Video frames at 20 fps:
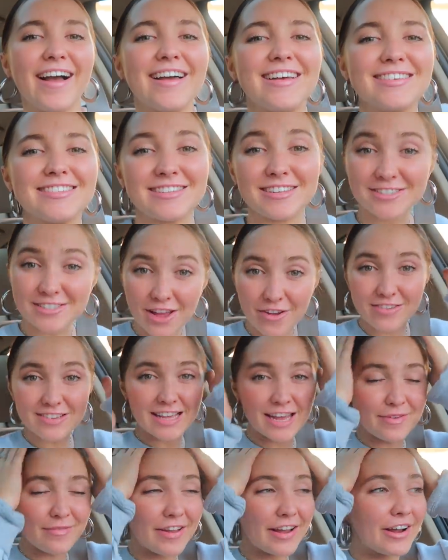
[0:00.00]
Guys, the stuff
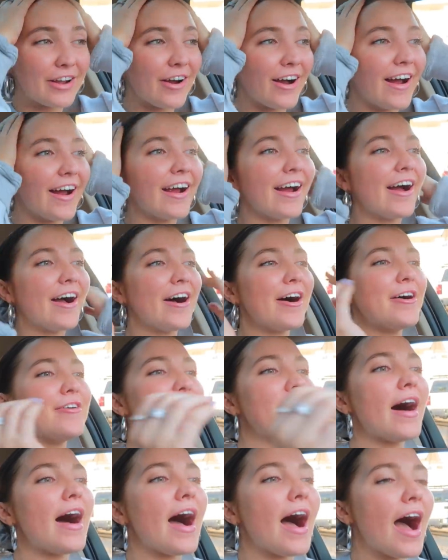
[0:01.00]
is out of my car.
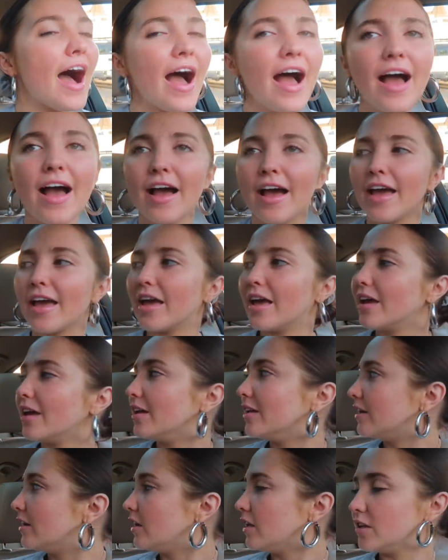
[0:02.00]
Um, I
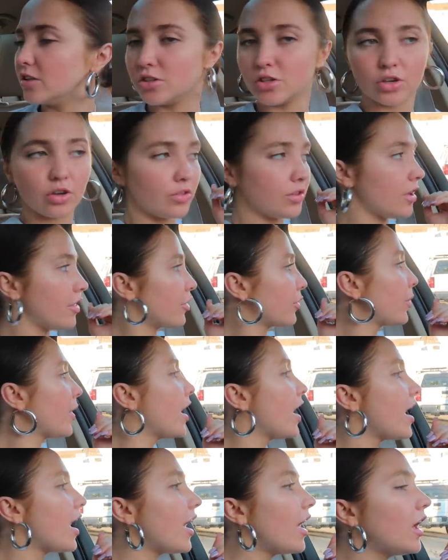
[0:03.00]
need to go the other
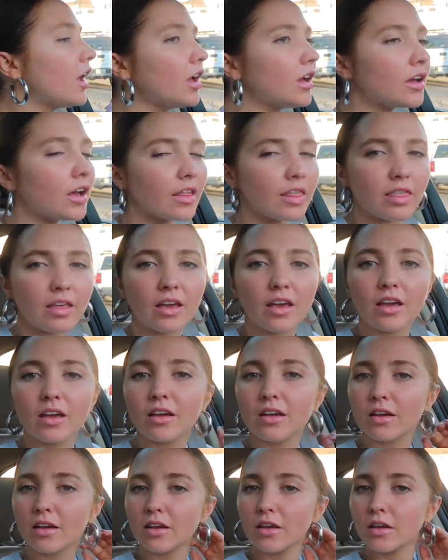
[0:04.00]
way, I
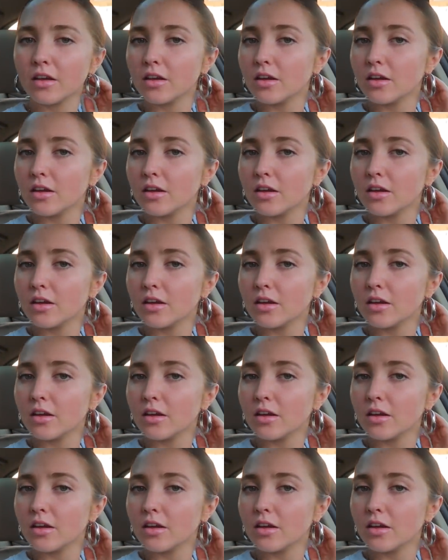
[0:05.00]
think.